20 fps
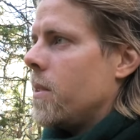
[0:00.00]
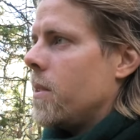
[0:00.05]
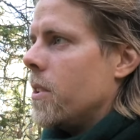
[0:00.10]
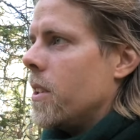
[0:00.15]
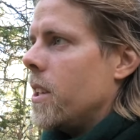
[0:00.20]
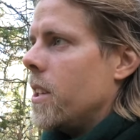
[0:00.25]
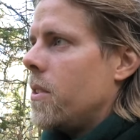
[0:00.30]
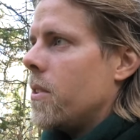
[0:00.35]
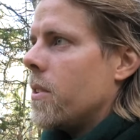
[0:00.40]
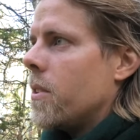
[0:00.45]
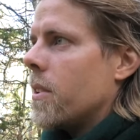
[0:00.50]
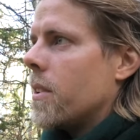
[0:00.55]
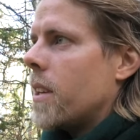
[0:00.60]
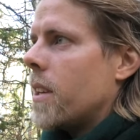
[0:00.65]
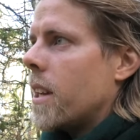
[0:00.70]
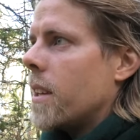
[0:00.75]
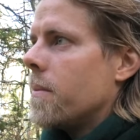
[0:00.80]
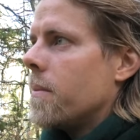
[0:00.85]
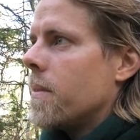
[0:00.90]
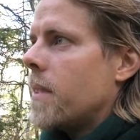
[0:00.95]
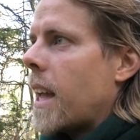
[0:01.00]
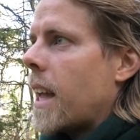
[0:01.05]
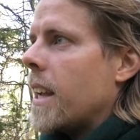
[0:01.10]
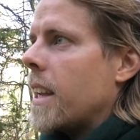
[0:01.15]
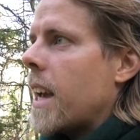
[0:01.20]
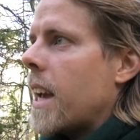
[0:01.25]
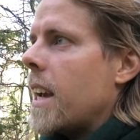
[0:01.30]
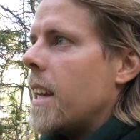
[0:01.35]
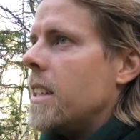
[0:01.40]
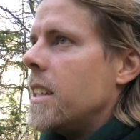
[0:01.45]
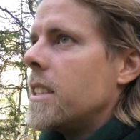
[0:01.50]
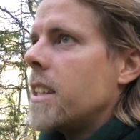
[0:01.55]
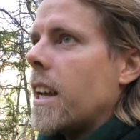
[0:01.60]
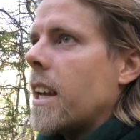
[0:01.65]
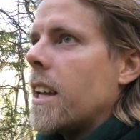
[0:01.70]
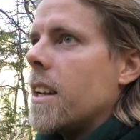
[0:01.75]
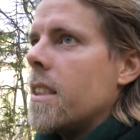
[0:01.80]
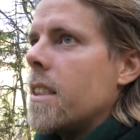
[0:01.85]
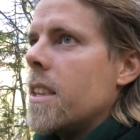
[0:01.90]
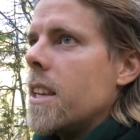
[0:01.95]
You need to engage
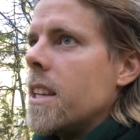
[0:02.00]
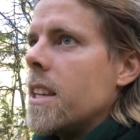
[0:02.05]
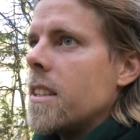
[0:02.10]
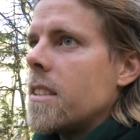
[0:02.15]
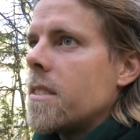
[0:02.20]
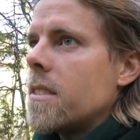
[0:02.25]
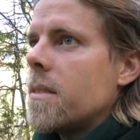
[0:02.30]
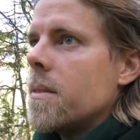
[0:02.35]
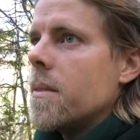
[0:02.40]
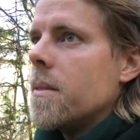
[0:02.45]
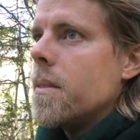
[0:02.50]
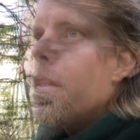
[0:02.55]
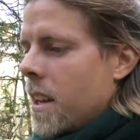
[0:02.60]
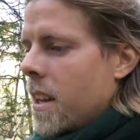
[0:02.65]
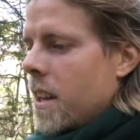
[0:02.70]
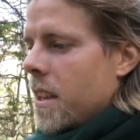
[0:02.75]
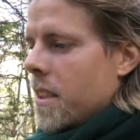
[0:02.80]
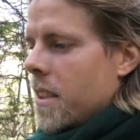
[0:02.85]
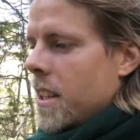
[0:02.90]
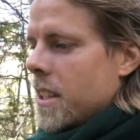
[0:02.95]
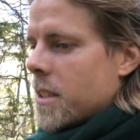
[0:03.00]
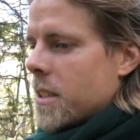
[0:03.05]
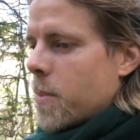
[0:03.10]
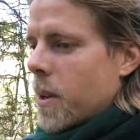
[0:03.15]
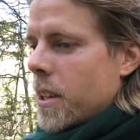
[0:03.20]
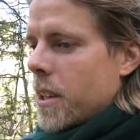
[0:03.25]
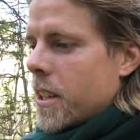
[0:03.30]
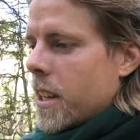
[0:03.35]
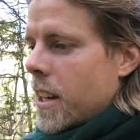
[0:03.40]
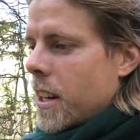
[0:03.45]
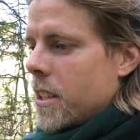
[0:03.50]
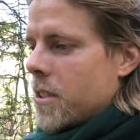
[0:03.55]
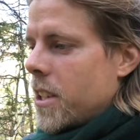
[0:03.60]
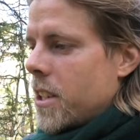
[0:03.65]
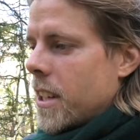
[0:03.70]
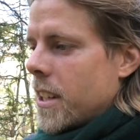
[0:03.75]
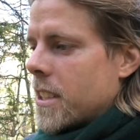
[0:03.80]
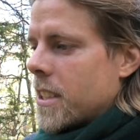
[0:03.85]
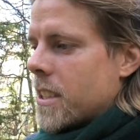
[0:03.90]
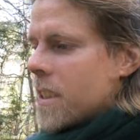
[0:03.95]
in these political
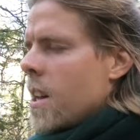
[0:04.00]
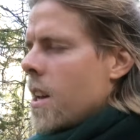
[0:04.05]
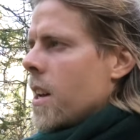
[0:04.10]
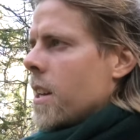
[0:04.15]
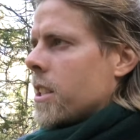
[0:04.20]
intrigues.